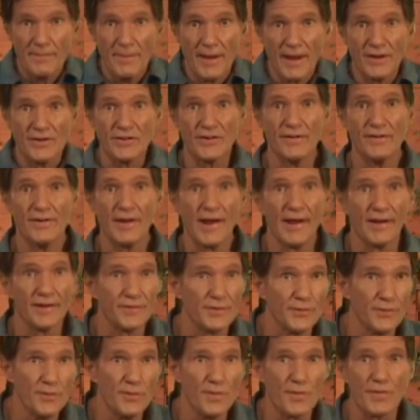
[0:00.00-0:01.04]
imagine that.
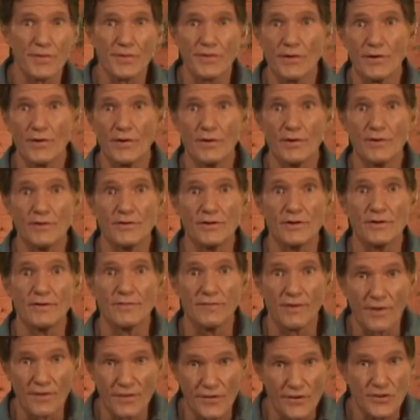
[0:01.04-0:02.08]
2/3
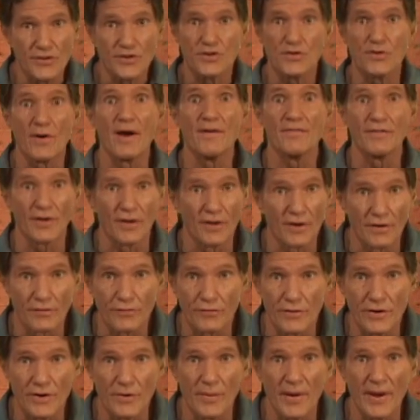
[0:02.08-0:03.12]
of all this traffic on our
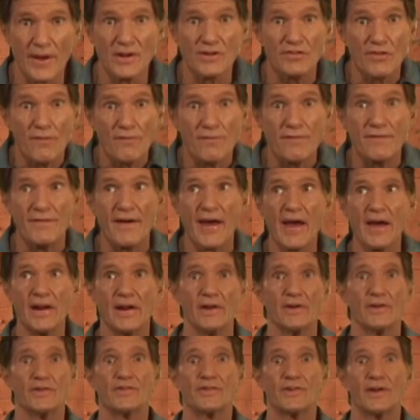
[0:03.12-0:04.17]
freeways
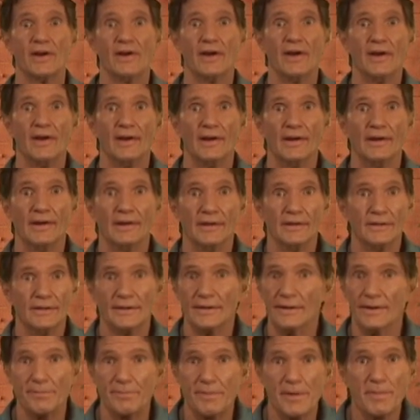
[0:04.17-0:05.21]
vanished.
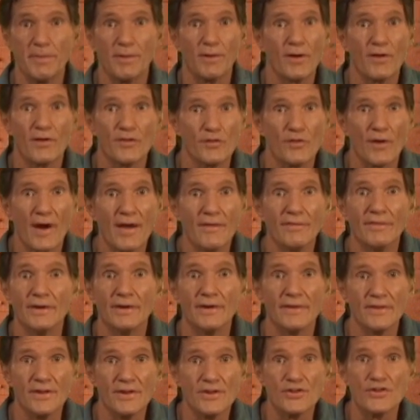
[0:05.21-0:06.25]
But people aren't driving
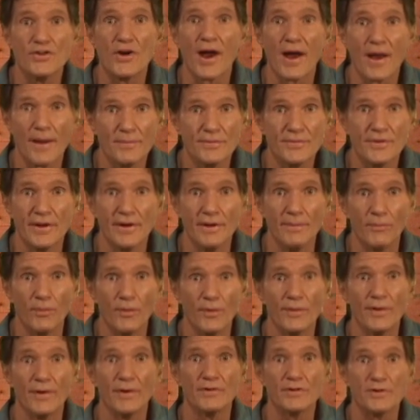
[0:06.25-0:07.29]
to these jobs
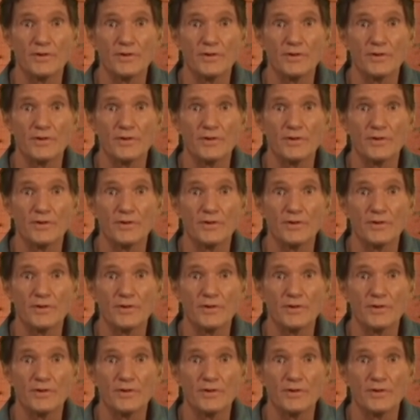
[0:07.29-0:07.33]
anymore. They're